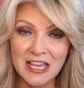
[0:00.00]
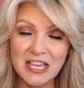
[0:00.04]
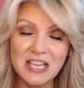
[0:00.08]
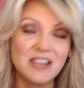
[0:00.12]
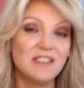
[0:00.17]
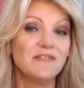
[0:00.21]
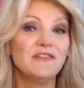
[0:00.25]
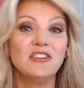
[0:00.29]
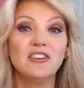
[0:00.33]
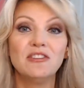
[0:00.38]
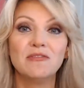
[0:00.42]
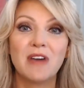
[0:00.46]

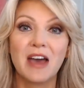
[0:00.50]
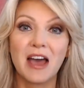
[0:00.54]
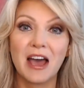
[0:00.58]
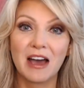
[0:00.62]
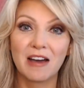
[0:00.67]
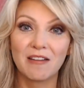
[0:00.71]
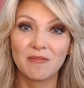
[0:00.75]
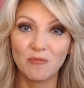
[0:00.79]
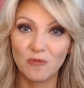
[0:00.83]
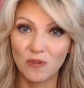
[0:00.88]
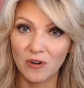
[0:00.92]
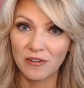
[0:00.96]
If you
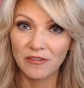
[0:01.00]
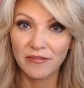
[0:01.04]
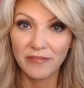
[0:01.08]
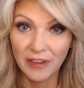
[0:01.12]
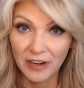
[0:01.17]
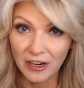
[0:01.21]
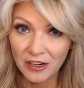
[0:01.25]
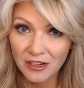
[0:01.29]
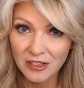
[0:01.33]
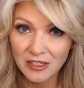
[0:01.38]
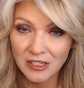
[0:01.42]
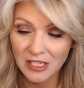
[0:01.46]
have more
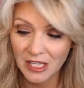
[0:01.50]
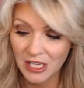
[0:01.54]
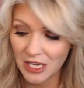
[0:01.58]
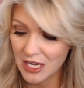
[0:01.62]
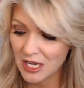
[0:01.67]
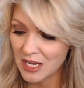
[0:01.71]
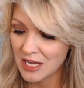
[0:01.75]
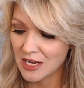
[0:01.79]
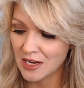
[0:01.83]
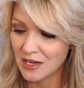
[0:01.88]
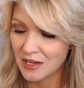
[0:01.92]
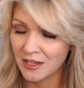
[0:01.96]
fair
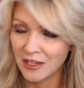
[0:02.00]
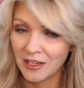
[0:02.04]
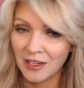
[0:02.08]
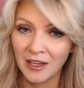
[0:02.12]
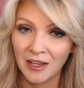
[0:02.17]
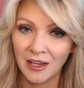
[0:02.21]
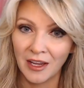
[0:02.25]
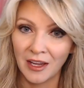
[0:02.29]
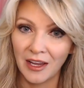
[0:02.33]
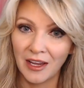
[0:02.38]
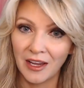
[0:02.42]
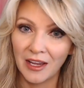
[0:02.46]
skin
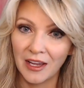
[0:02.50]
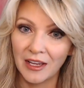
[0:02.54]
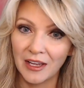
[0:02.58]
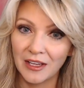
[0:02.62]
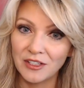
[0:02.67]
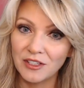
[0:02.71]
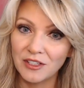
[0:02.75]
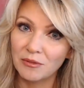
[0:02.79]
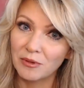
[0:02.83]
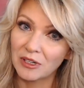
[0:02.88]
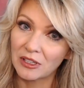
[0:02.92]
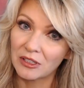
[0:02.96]
and
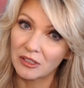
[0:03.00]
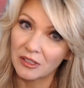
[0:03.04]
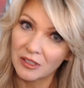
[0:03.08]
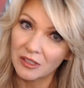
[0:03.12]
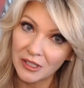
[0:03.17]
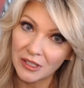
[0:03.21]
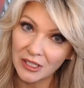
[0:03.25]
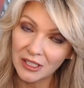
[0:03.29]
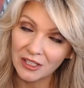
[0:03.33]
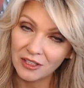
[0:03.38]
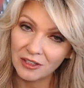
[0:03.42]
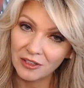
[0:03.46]
you want to look
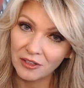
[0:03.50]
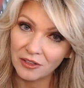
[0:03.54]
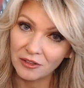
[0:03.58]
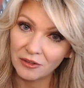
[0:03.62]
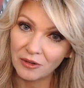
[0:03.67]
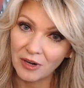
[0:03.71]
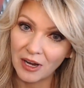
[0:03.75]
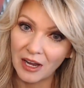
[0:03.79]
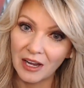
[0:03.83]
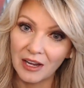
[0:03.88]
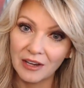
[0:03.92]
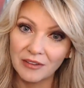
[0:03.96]
like you
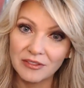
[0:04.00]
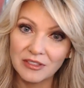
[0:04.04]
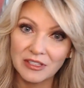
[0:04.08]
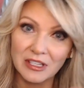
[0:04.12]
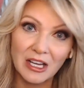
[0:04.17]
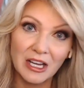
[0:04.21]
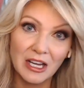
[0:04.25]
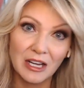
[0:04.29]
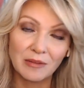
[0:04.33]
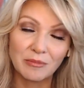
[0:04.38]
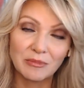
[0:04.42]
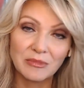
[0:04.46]
have
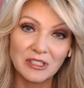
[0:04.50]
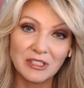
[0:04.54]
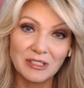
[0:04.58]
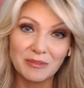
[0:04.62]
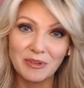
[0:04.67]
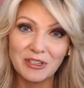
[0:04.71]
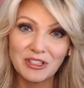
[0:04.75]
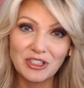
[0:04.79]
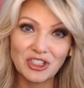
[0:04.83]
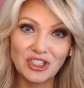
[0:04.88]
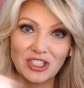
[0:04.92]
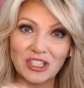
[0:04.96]
some
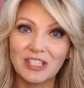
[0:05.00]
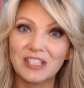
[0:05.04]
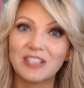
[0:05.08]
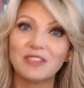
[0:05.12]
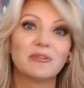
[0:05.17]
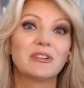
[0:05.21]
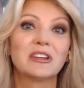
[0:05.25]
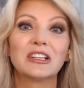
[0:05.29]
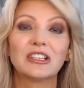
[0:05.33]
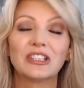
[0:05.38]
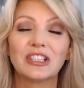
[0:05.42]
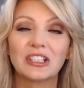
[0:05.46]
dimension, you
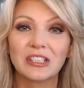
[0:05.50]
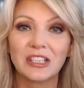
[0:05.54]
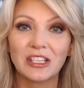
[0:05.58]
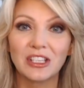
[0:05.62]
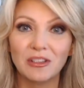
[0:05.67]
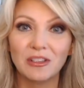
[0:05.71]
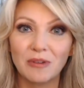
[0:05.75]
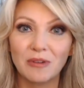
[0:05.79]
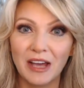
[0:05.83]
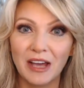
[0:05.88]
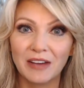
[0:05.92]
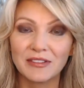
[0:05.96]
want to look like
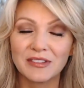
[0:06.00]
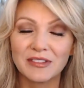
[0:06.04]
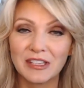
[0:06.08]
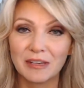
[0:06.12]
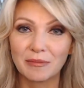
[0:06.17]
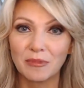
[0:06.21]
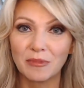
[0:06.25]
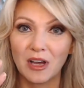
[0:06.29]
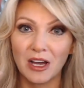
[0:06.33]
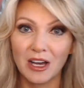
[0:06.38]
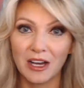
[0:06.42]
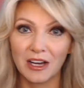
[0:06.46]
you have
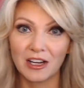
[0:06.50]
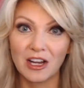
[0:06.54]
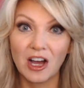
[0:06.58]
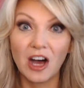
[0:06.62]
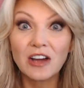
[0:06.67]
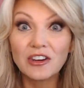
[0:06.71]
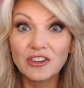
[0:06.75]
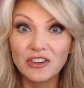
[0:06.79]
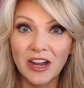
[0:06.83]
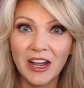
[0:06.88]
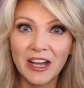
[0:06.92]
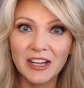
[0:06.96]
some
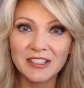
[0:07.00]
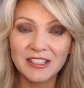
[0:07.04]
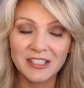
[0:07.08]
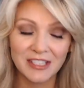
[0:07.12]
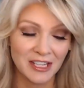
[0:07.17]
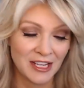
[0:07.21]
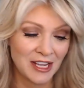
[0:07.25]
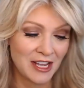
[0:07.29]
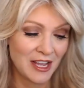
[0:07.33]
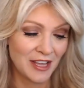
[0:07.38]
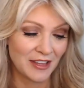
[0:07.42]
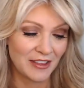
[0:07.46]
contrast,
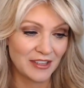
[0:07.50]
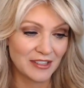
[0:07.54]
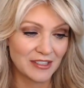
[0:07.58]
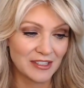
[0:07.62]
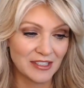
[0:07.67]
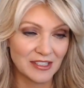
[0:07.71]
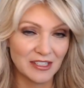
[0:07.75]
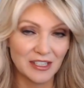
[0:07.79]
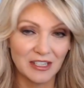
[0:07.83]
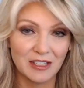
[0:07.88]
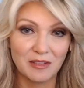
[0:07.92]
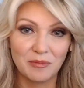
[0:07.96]
this
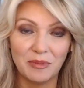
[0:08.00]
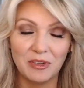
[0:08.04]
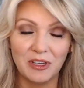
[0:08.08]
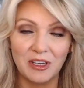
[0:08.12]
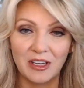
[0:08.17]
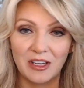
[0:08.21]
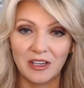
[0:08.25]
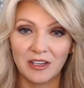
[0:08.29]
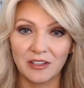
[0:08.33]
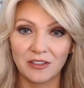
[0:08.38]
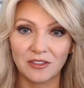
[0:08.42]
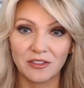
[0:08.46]
is going to
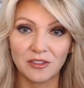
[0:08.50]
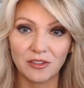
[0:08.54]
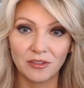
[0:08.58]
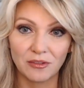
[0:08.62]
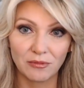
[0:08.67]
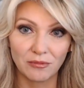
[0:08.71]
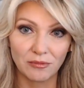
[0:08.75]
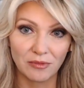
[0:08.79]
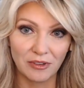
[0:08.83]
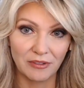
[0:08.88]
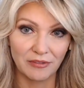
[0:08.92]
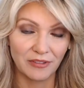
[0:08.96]
be a
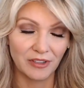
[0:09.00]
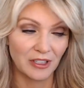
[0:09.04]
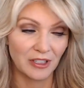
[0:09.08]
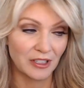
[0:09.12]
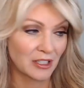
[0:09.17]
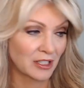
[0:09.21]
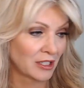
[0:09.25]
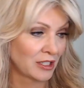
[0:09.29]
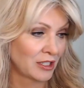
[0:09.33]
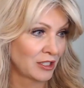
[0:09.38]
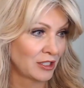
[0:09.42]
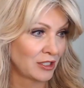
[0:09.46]
terrific,
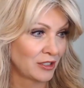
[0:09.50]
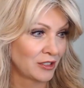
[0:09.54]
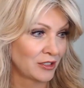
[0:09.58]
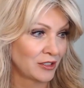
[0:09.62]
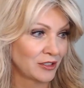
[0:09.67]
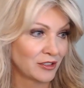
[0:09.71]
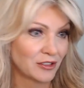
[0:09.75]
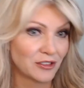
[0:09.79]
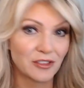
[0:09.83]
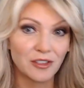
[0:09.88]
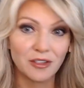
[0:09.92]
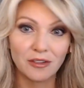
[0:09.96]

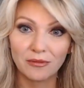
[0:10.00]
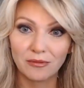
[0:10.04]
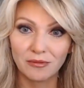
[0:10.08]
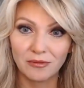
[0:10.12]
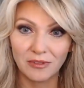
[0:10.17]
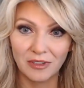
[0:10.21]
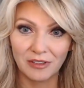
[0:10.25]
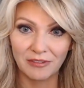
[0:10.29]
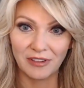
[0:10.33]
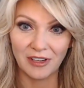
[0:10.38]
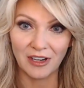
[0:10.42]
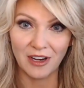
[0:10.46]

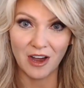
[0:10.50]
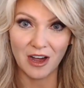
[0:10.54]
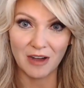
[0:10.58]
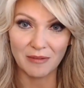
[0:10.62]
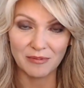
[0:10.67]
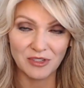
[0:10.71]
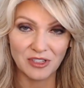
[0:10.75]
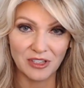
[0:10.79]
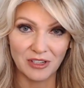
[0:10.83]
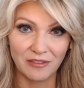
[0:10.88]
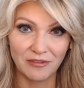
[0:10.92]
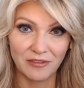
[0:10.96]
terrific
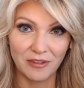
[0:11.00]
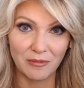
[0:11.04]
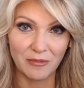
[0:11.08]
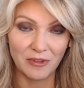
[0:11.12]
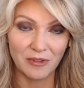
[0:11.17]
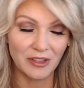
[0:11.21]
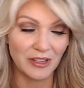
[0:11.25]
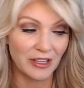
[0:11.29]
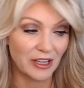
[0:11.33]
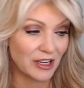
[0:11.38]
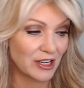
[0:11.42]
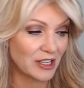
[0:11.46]
option from
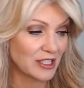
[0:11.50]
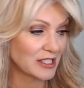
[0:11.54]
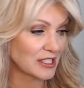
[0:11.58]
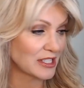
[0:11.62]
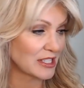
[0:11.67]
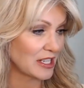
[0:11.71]
Clarins.